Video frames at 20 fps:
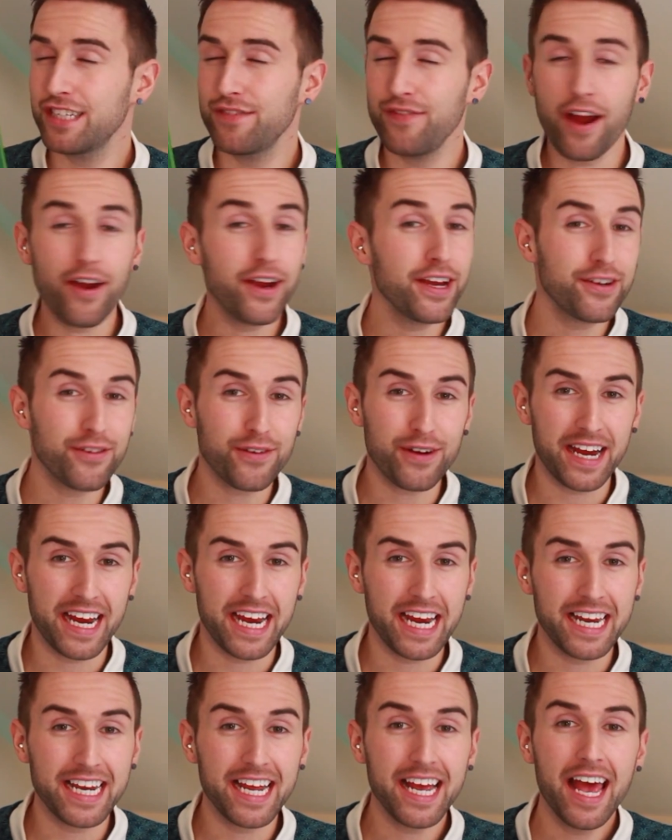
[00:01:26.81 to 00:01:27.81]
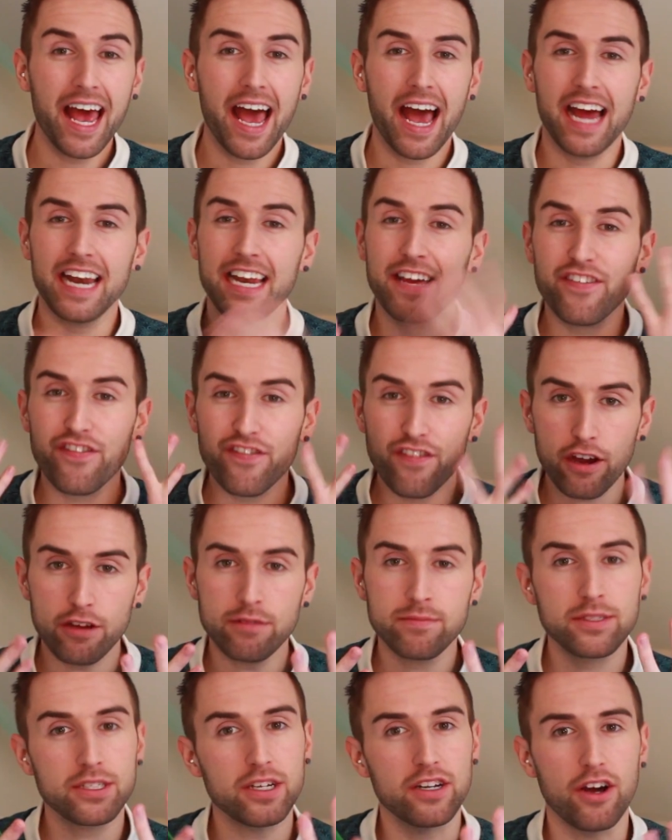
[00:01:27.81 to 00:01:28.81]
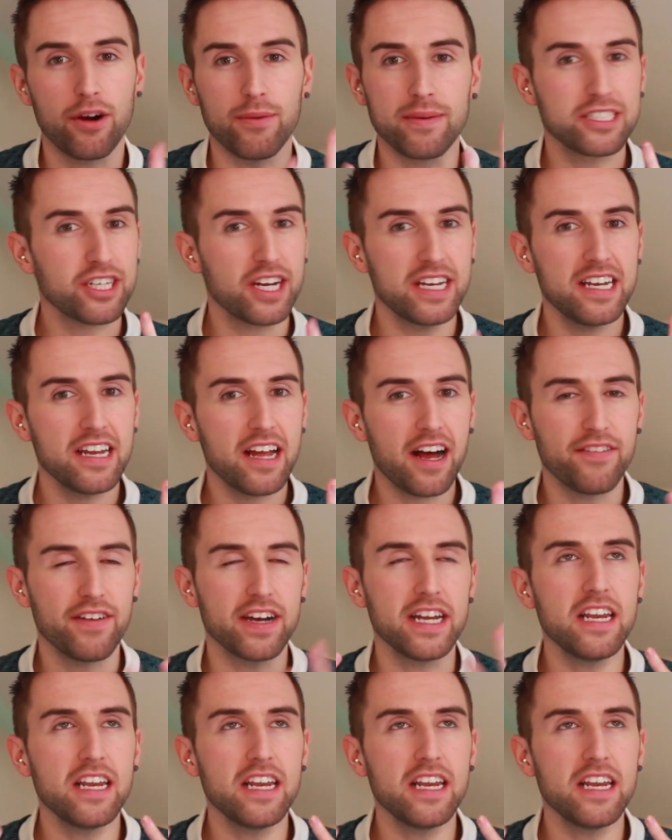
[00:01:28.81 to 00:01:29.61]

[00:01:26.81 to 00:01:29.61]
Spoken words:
very green, and it foams a lot, which I love.